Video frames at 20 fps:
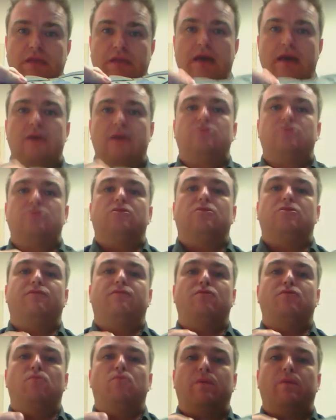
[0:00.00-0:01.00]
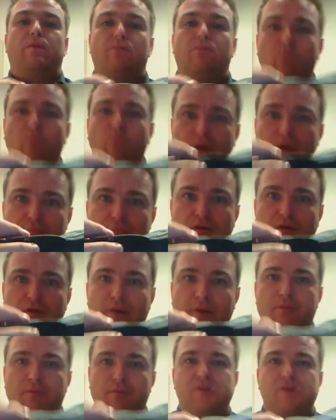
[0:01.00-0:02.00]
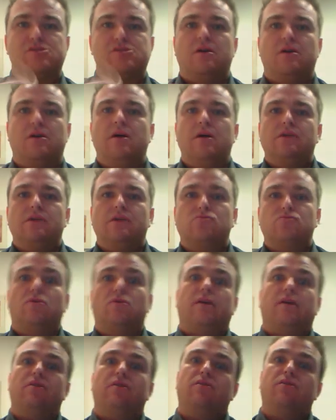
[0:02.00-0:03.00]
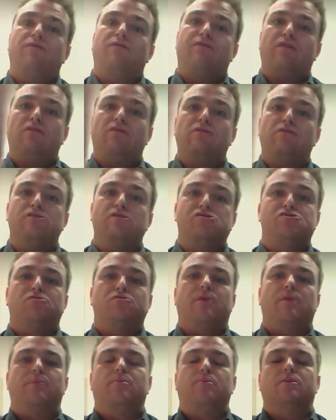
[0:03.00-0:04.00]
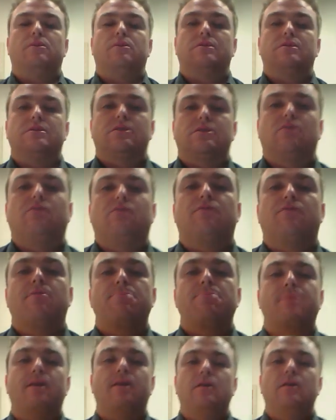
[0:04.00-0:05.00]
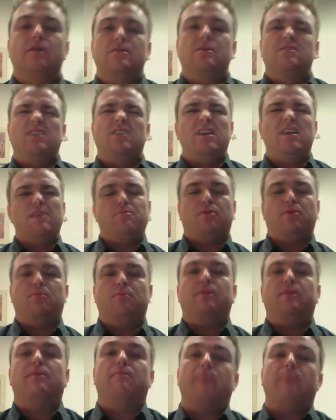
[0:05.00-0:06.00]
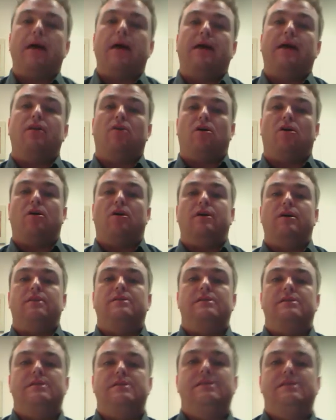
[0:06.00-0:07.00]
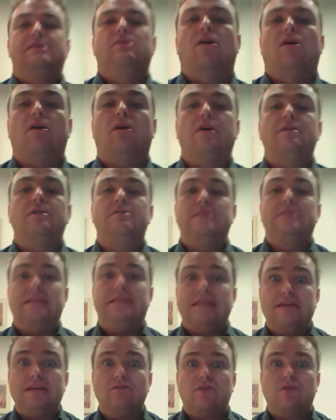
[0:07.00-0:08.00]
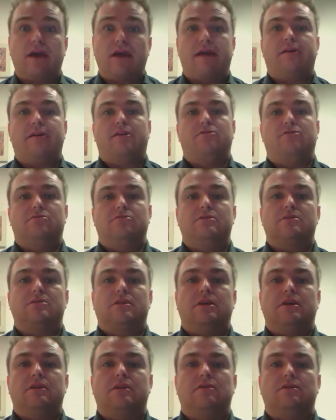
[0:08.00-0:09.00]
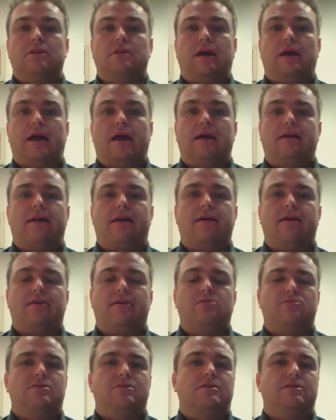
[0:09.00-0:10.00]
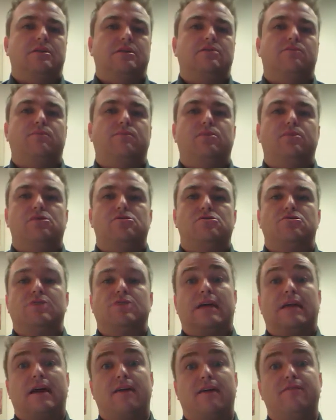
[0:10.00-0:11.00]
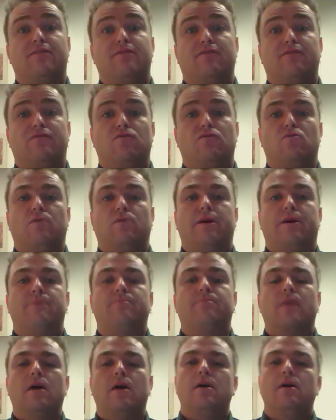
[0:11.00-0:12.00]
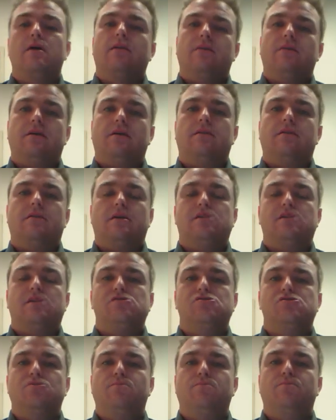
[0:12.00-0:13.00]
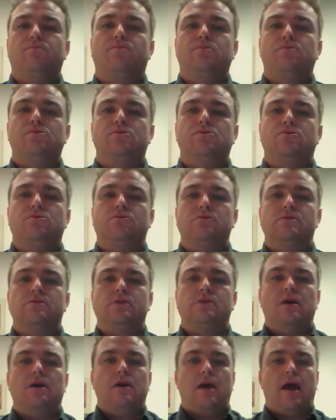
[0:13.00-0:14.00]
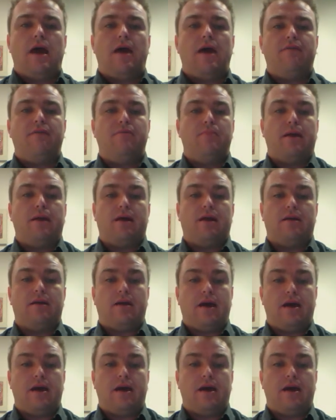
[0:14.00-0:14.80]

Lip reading: arch of the foot when we apply pressure, sort of like you could fold the shoe up on itself. So they're probably the main ideal characteristics of purchasing comfort footwear. The other thing you should do is have about